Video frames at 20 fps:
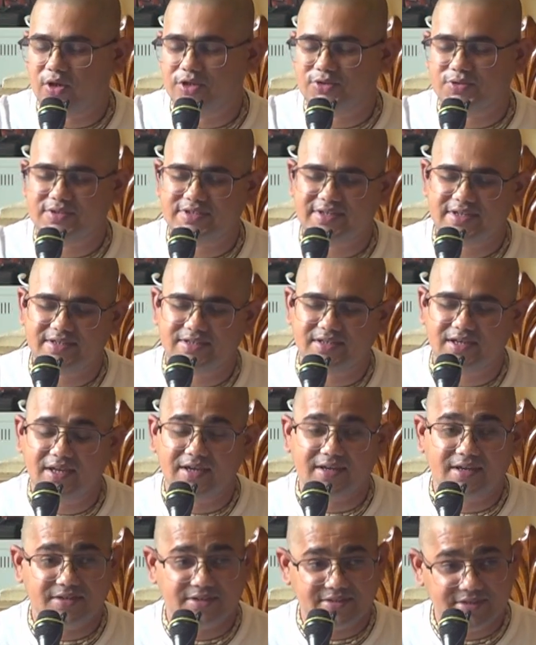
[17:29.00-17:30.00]
also says
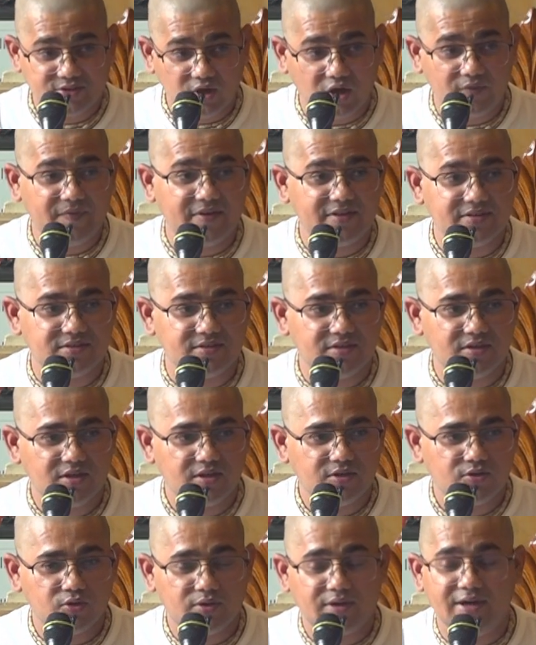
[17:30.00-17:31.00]
that this is offense
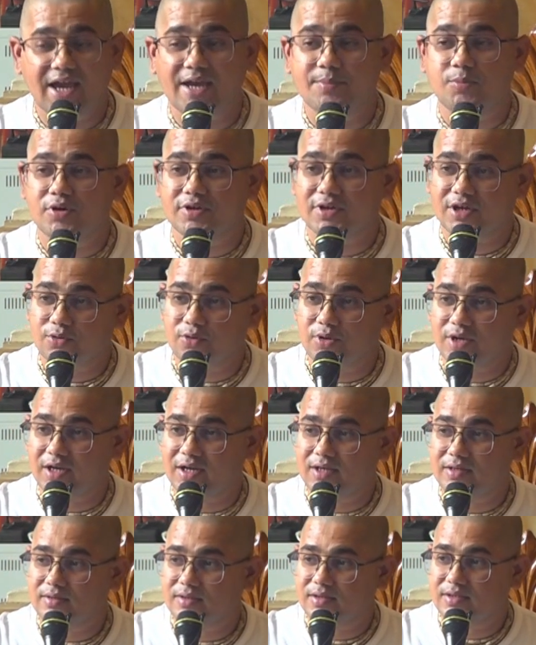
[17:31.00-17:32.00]
to climb on
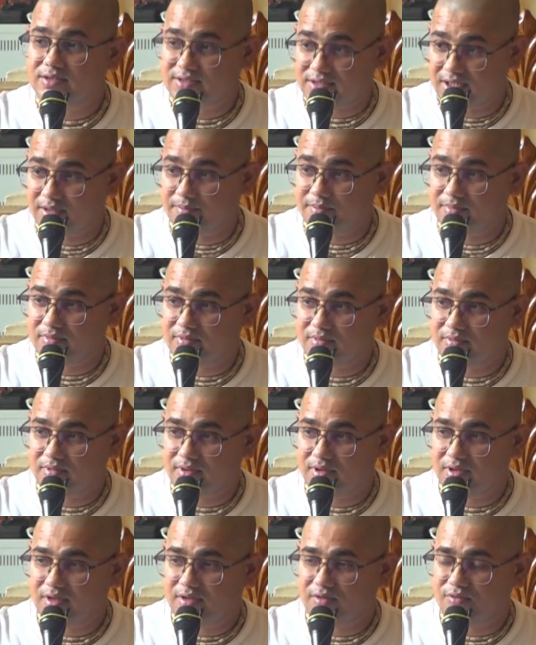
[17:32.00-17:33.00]
Garuda stump,
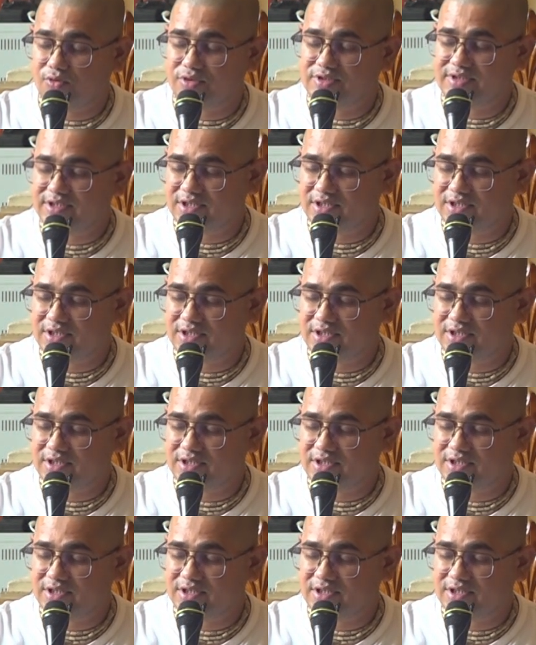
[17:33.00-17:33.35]
who is the